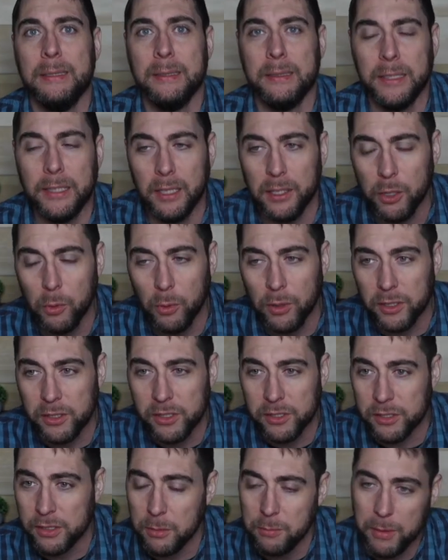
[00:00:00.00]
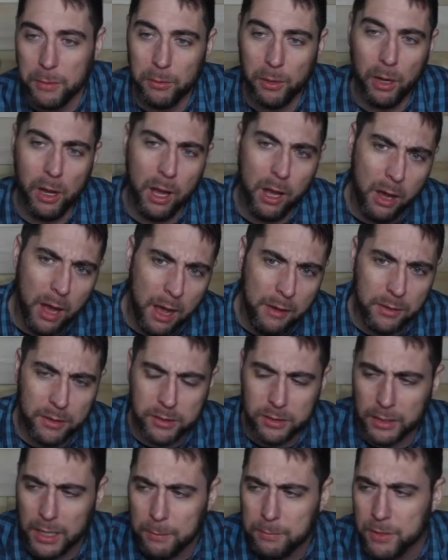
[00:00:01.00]
You know, you wonder to some people, oh, I have a
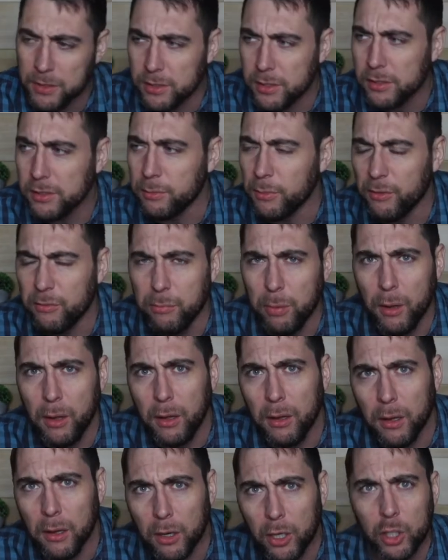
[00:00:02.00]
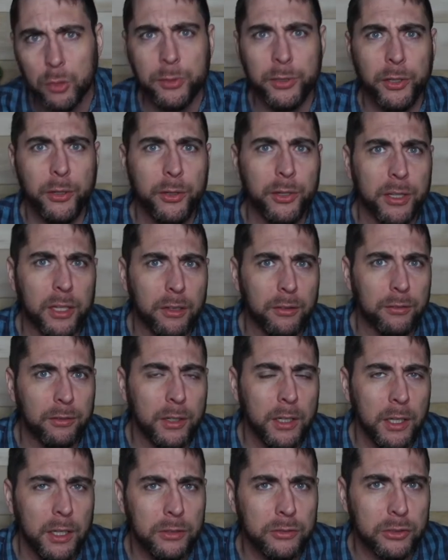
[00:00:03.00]
skepticism of Paul, a hermeneutic of
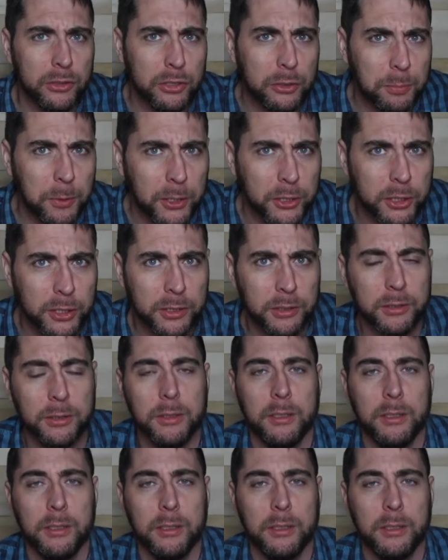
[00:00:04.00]
suspicion.